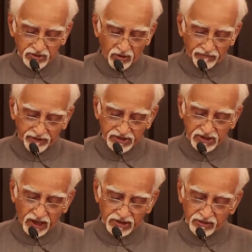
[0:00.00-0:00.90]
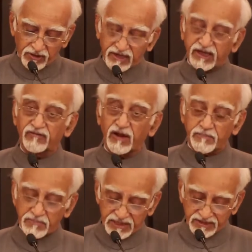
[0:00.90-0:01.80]
of its cultural
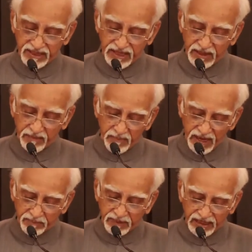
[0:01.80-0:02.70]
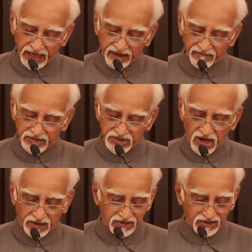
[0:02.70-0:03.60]
development may be
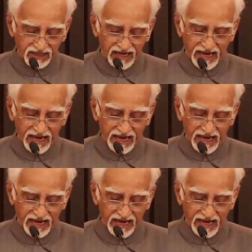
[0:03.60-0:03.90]
envisaged